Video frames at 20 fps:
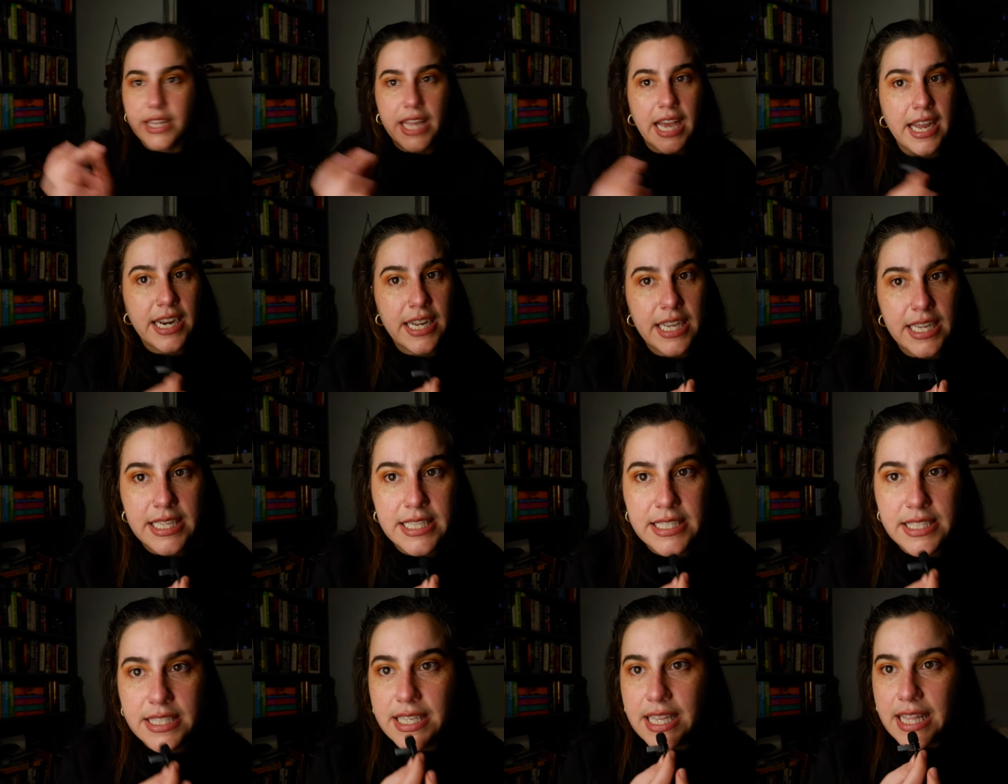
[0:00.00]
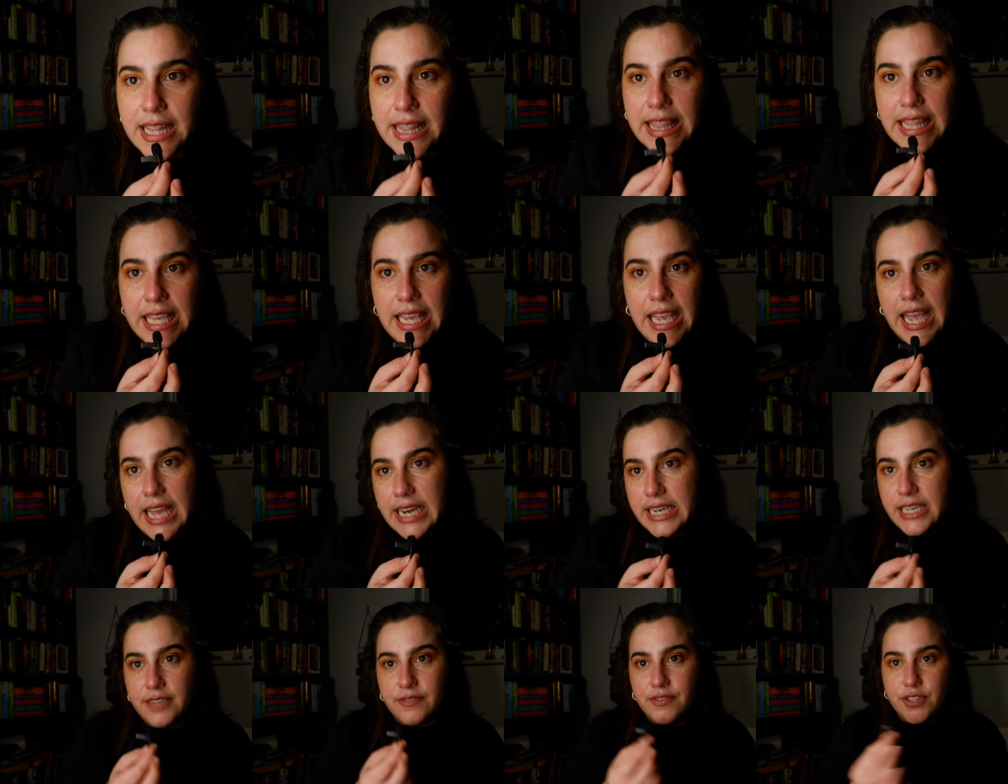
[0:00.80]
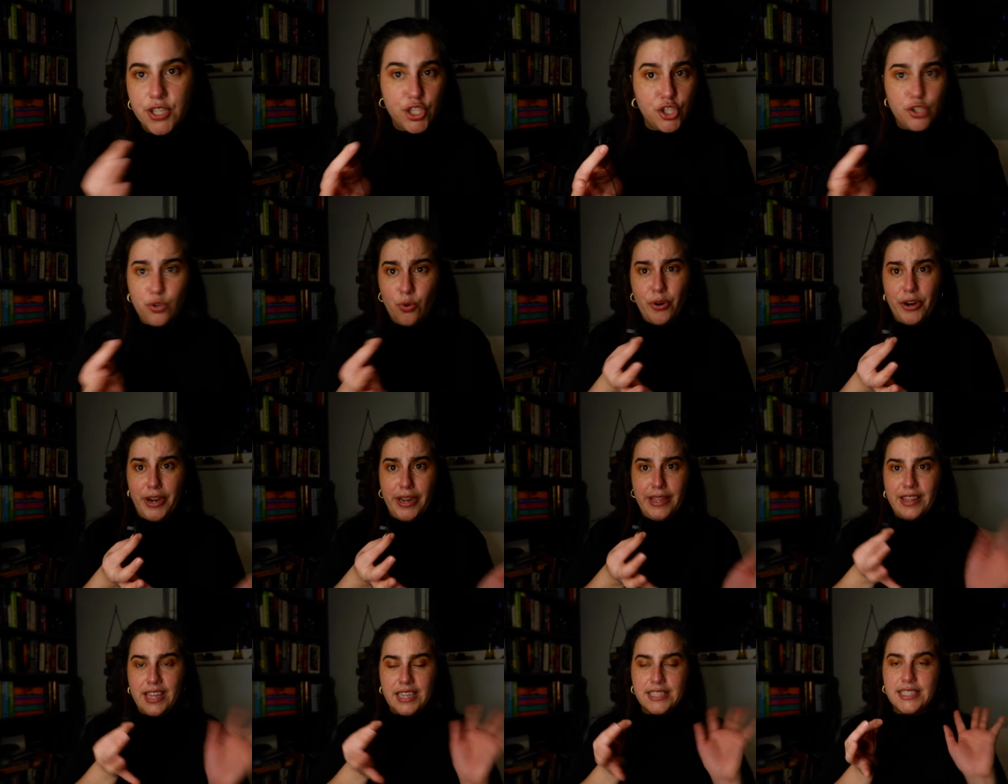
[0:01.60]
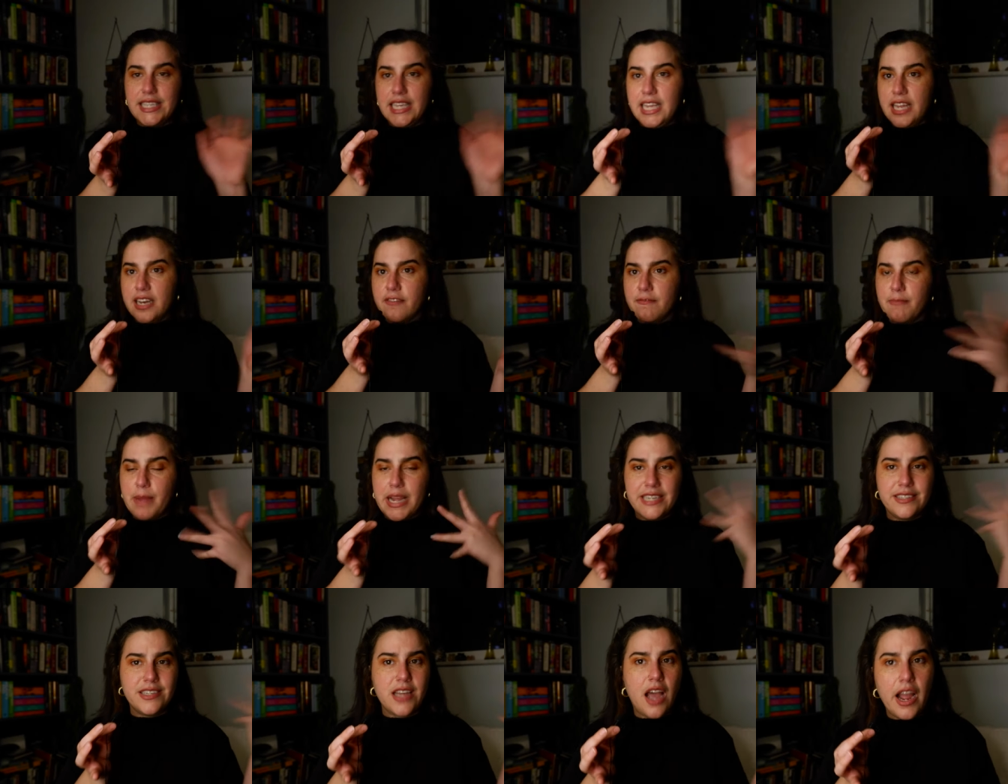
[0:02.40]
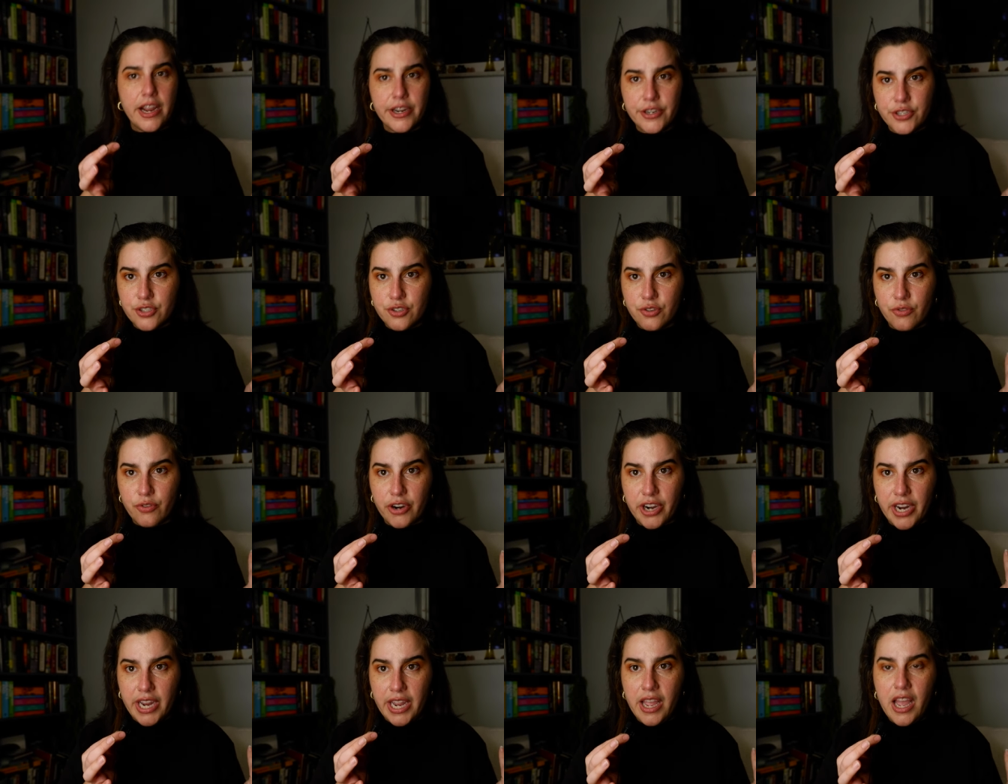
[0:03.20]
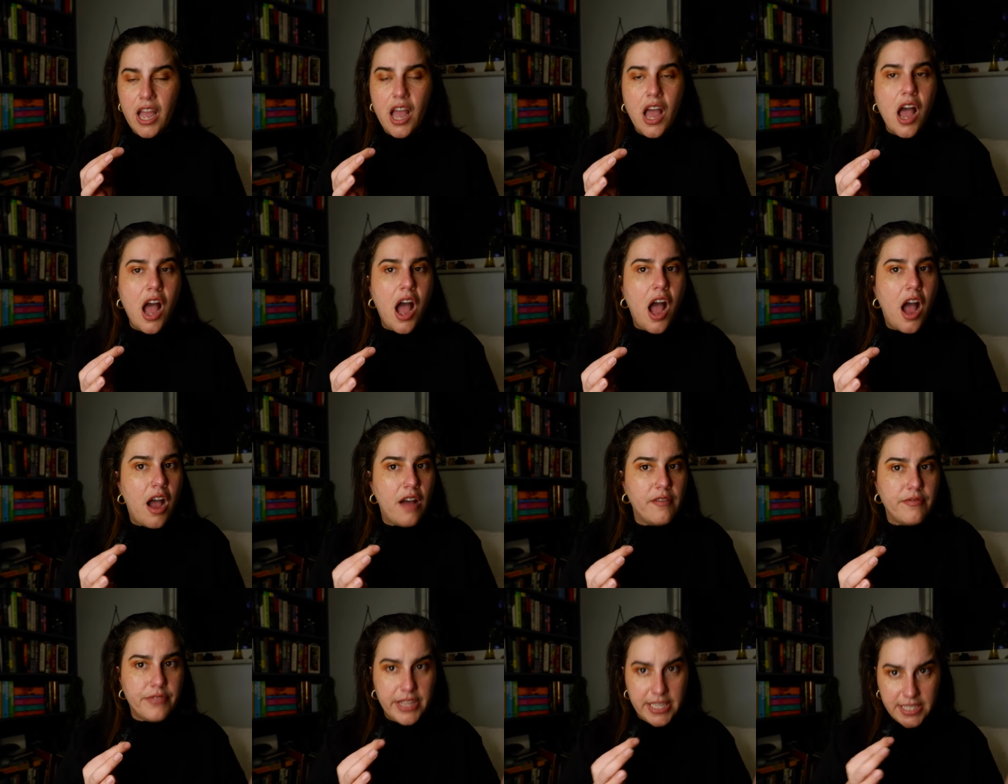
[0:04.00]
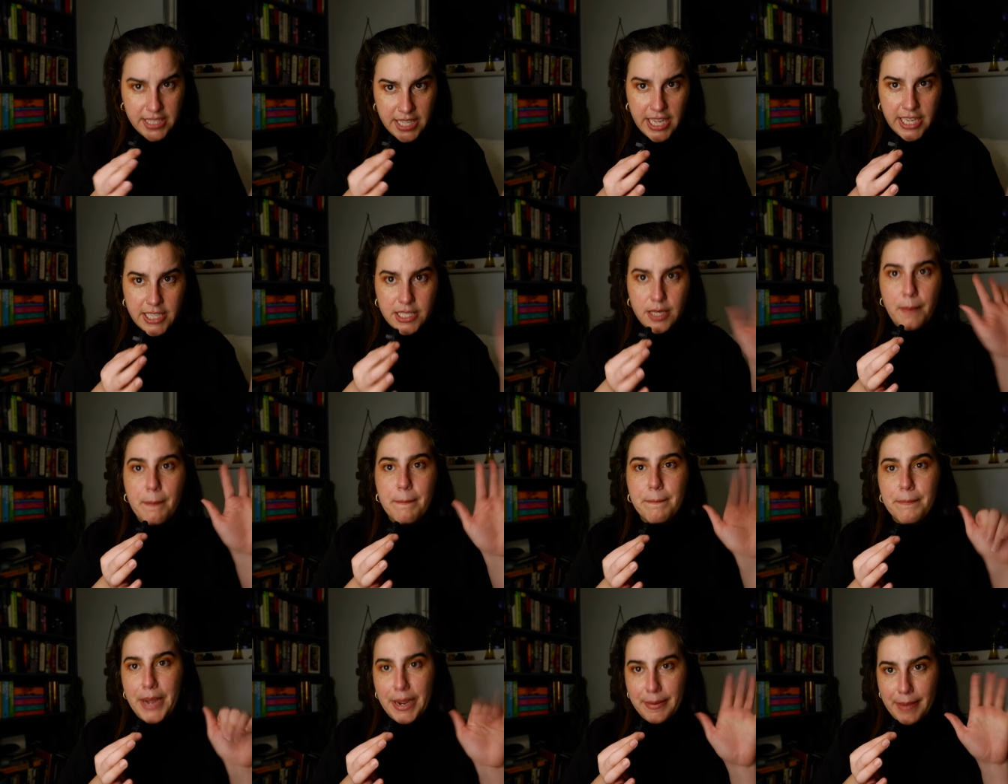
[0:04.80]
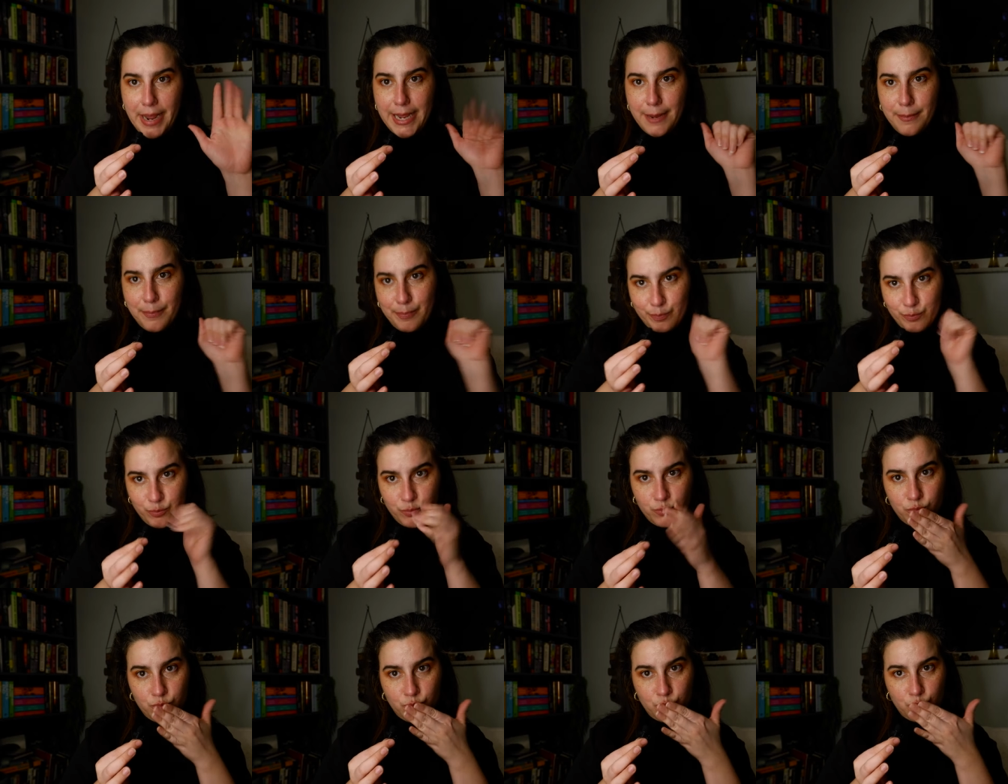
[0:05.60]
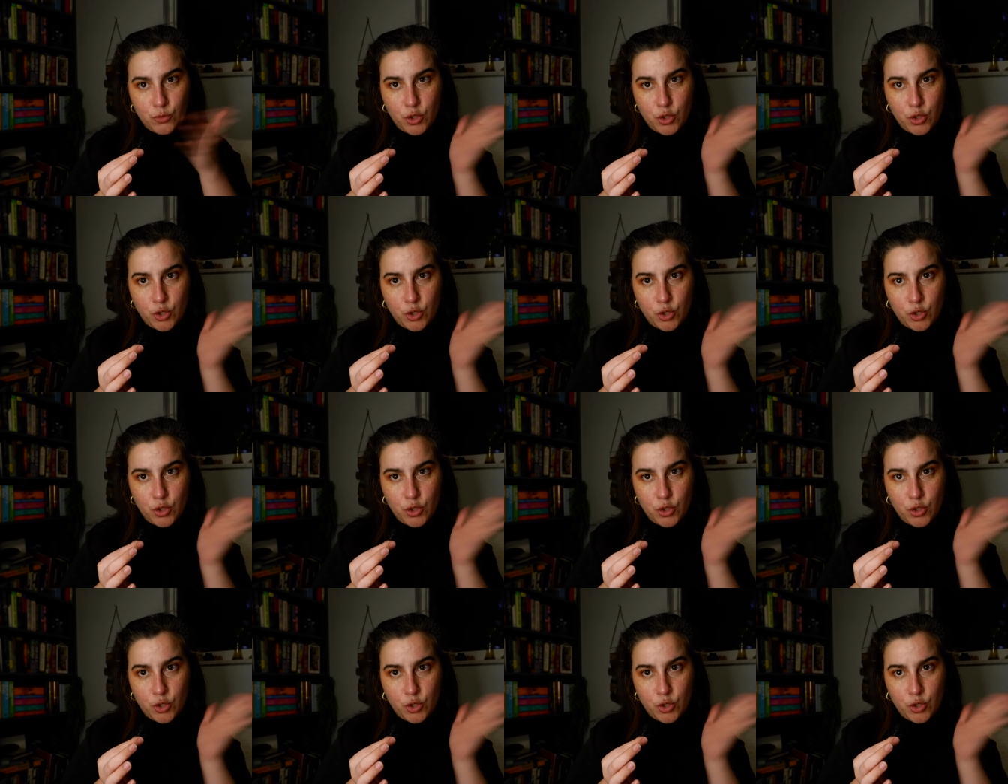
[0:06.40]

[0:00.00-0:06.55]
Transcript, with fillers: that is the end of the story. That's the end of my entire story of these things. Bye-bye.